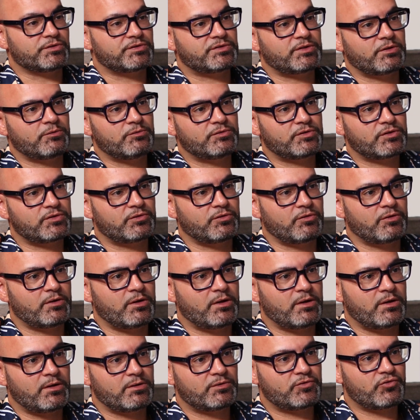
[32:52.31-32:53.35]
So it was just
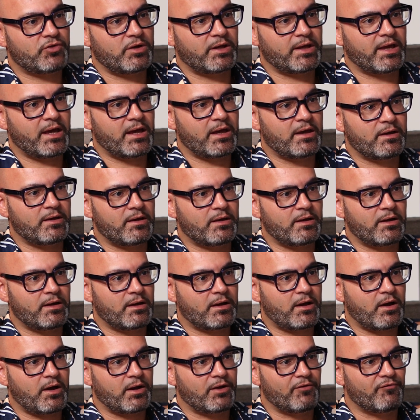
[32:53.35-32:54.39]
trying to get a
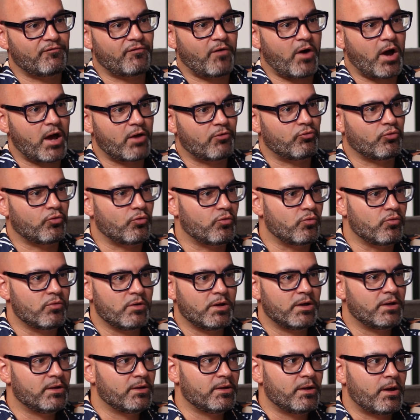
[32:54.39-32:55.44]
kind of viral,
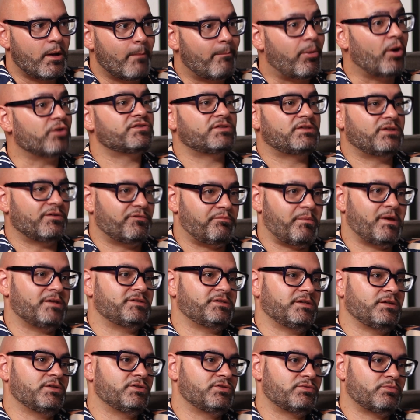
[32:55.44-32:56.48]
positive
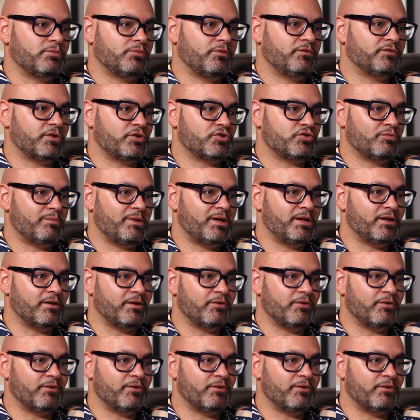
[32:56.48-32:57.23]
message with social media.